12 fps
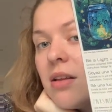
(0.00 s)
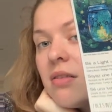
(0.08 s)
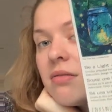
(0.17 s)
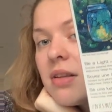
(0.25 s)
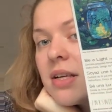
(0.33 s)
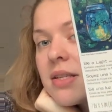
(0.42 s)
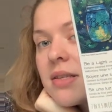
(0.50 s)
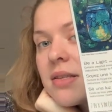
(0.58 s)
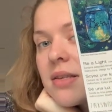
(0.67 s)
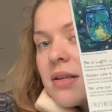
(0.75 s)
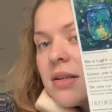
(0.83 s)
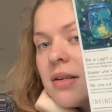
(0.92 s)
love
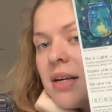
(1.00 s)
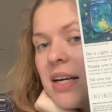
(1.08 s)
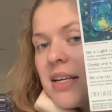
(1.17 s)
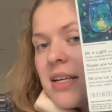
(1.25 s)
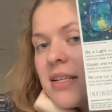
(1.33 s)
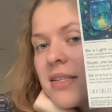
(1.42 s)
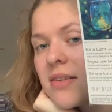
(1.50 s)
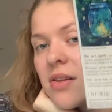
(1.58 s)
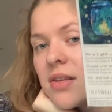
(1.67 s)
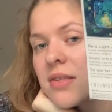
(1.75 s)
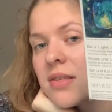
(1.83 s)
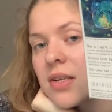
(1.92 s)
this. I saw
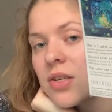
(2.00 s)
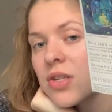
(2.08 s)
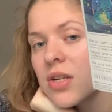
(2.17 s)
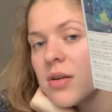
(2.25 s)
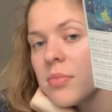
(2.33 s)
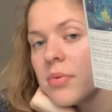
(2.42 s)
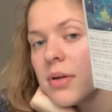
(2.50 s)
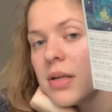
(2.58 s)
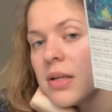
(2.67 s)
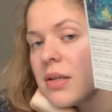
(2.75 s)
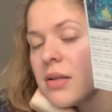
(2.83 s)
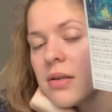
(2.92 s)
this stitched up
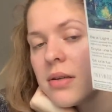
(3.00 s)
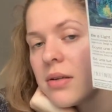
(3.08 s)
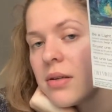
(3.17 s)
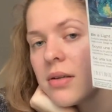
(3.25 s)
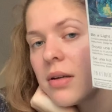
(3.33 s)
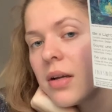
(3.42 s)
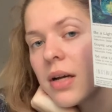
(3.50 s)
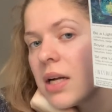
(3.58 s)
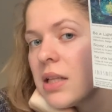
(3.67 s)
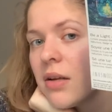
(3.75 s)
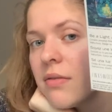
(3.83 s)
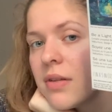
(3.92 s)
and I
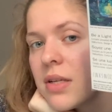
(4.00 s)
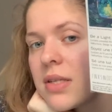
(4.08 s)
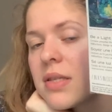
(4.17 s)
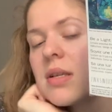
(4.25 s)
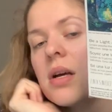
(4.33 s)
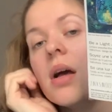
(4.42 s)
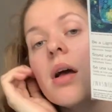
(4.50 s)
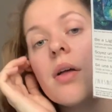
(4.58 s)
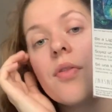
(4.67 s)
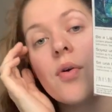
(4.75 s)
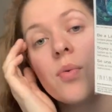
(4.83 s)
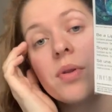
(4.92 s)
love this.
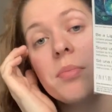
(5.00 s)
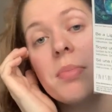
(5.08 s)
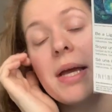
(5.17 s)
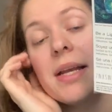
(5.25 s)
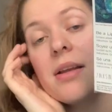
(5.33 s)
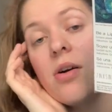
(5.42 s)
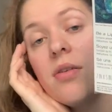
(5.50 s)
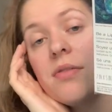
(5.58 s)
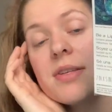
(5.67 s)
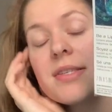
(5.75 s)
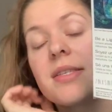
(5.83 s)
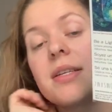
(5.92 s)
The only pain
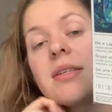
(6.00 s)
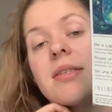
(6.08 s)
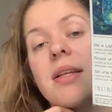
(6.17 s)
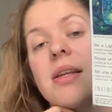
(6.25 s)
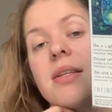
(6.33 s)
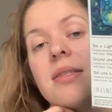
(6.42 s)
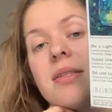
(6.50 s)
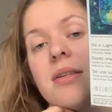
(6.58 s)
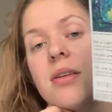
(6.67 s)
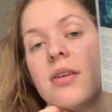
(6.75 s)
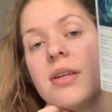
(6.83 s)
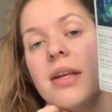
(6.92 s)
obviously is that it's
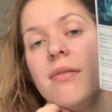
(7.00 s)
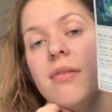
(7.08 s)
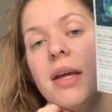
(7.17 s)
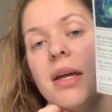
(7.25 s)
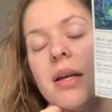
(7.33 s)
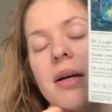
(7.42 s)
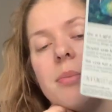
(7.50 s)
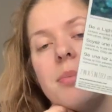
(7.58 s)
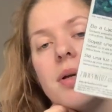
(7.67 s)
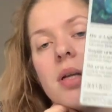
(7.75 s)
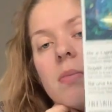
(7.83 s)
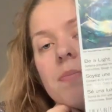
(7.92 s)
done on navy Ada, but